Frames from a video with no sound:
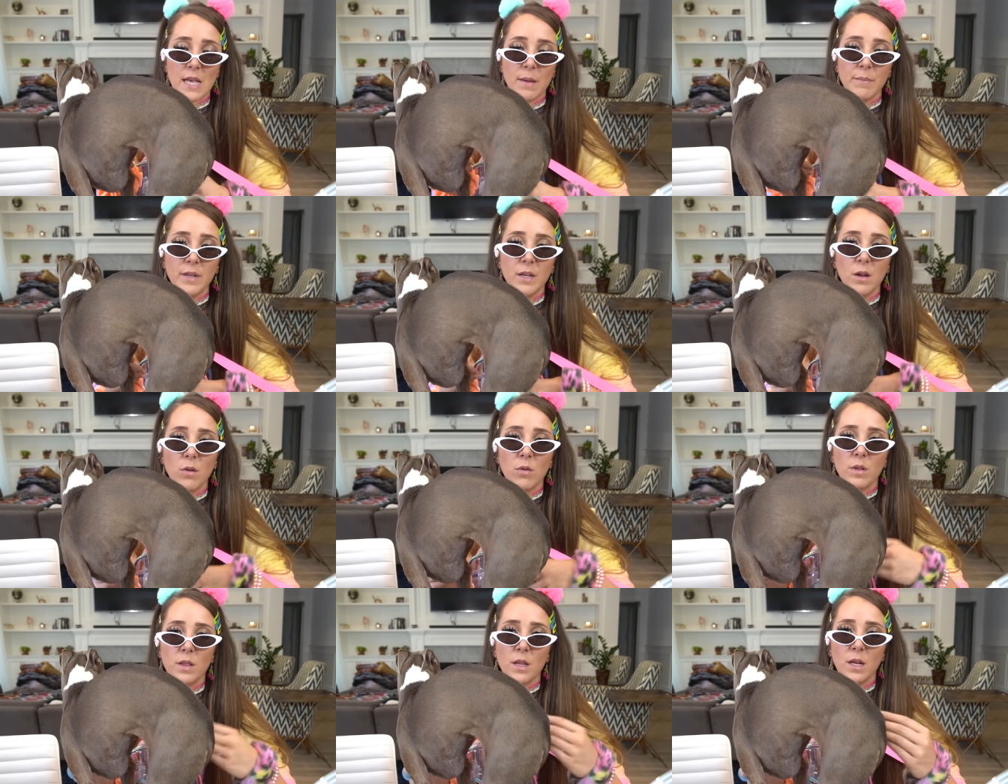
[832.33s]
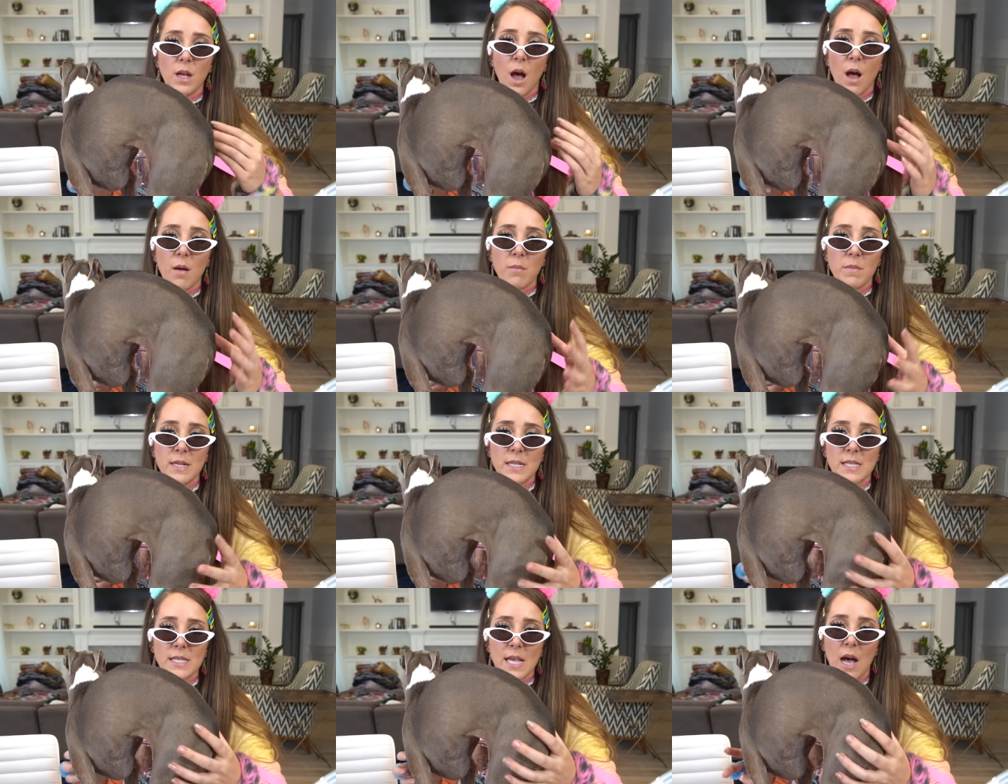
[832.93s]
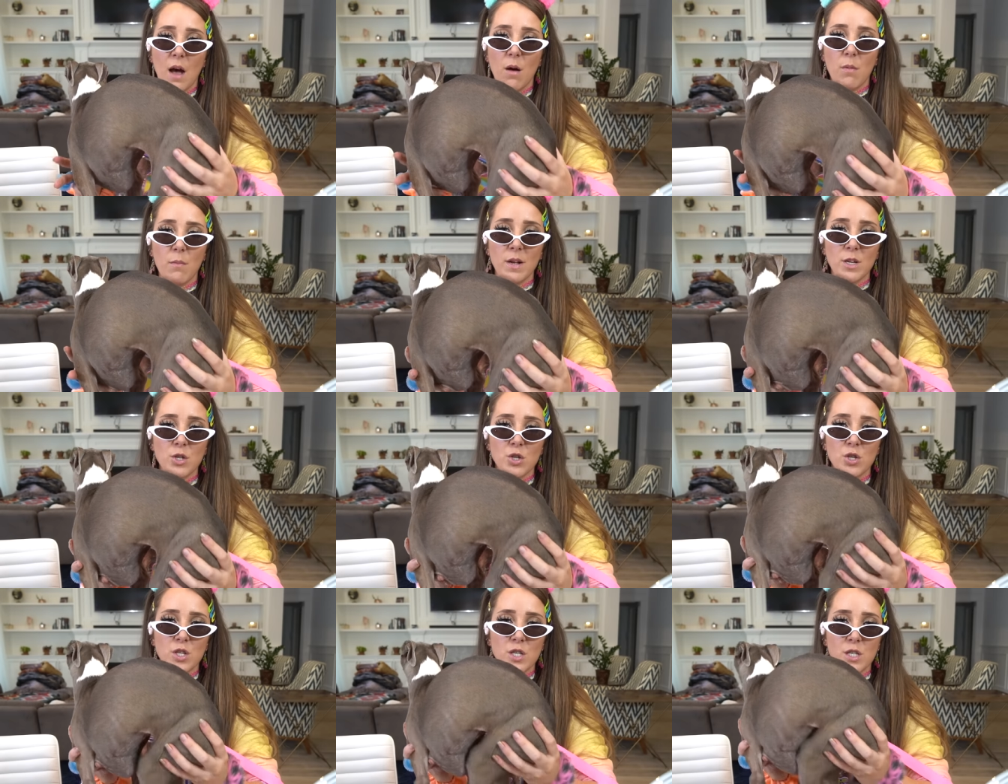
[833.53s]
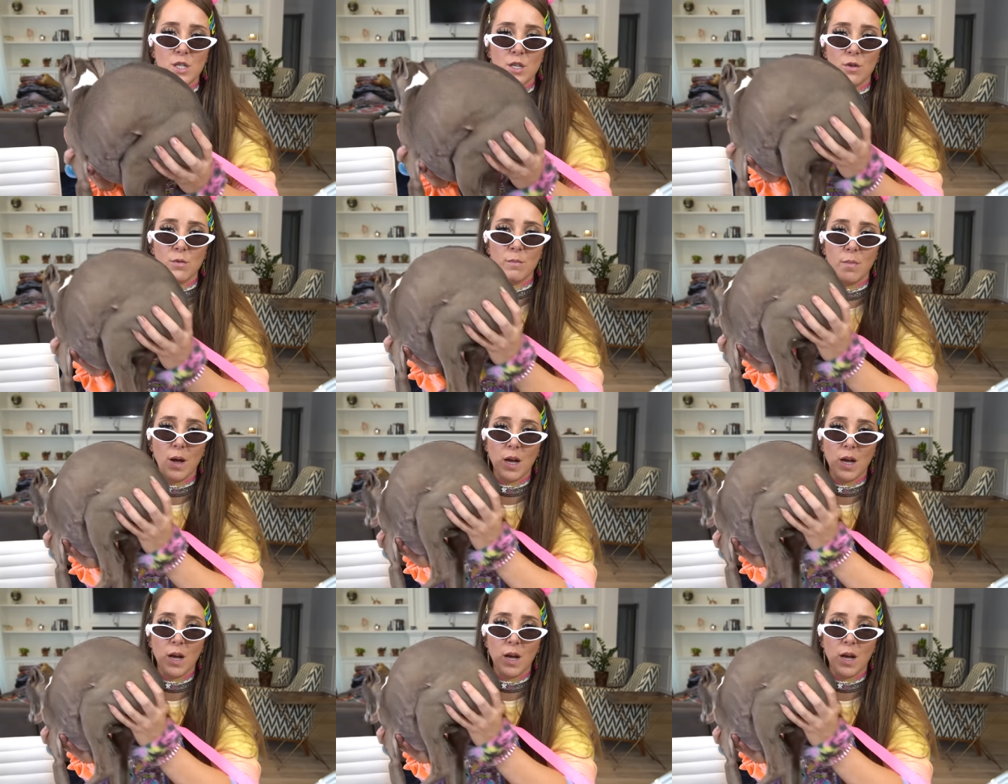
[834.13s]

let me know in the comments how much is too